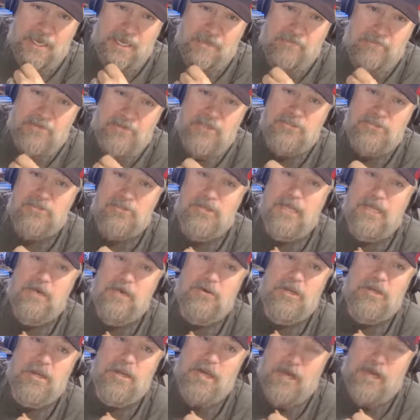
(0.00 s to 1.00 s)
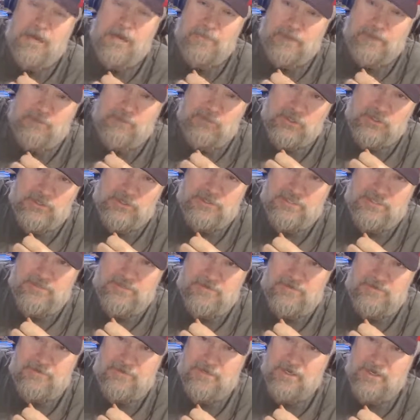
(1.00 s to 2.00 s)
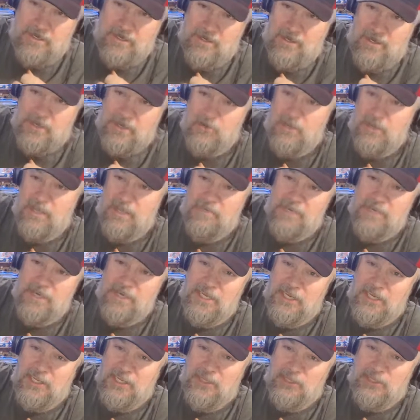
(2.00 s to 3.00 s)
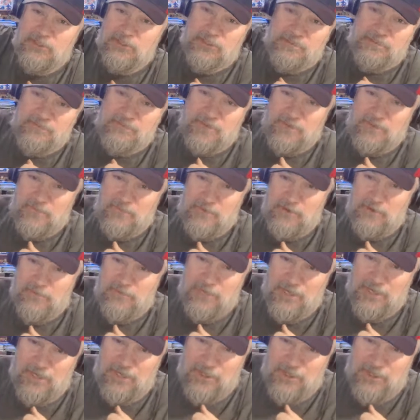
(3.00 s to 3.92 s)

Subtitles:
kept, those are now comic books. I don't keep any clothes in my room at